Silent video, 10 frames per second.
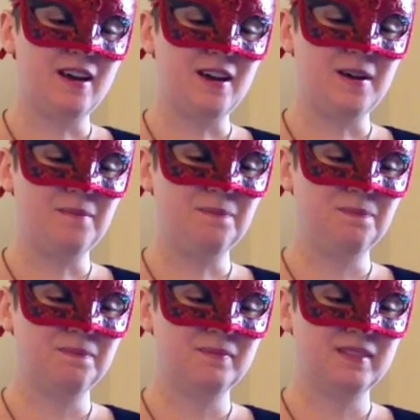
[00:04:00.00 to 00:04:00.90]
I
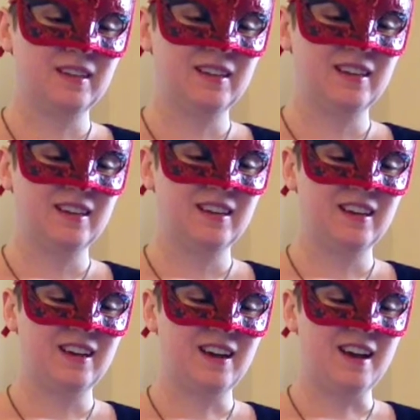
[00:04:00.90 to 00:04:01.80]

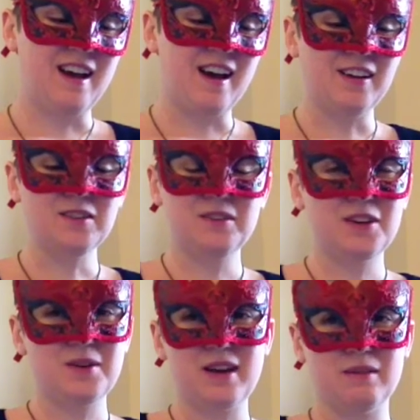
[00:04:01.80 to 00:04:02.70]
don't
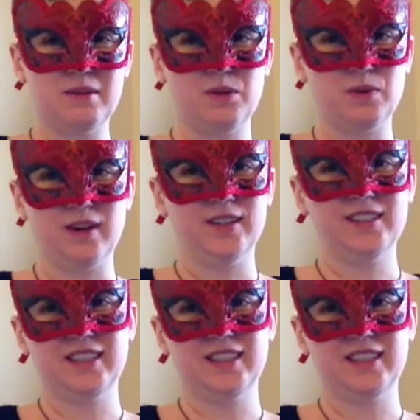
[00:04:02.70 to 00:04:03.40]
know how many words